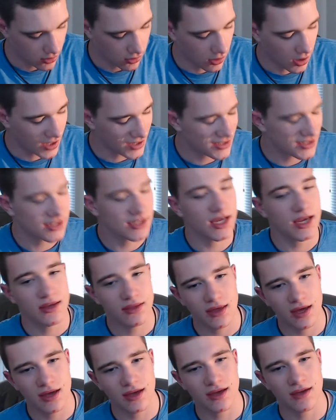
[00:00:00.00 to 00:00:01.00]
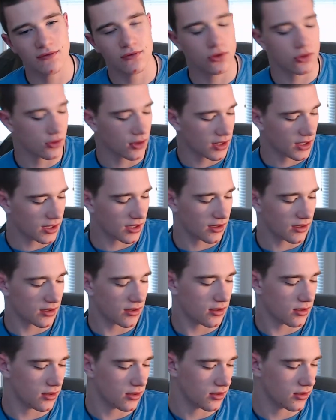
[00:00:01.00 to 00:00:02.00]
I say that if you're like,
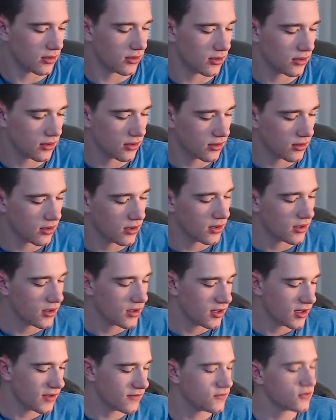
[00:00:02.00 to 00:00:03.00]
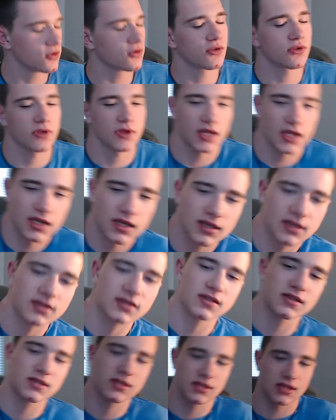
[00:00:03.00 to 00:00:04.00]
if your thing
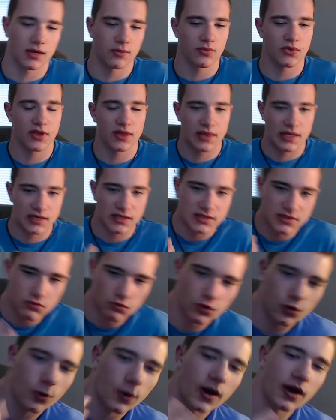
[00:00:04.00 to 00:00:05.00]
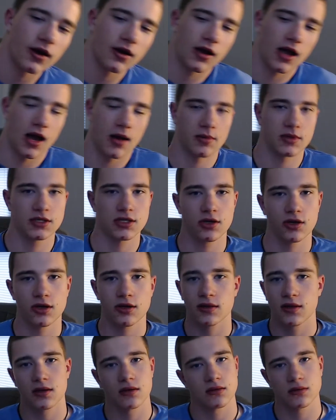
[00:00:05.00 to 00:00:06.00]
is something that doesn't require commentary,
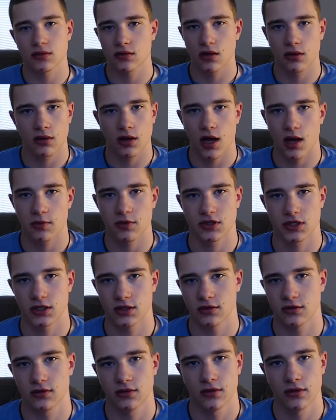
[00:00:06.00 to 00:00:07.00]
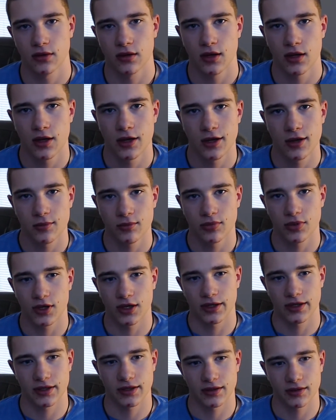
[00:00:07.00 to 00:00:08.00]
then don't commentate.
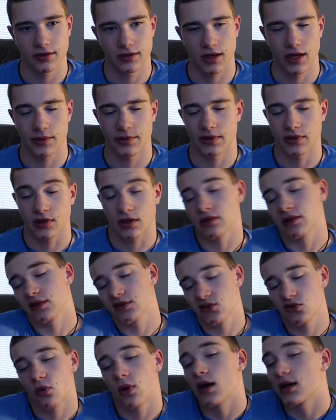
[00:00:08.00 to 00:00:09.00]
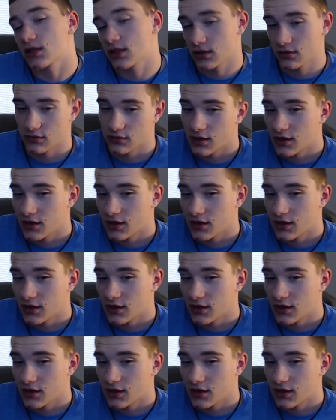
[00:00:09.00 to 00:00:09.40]
But I mean, unless you want to.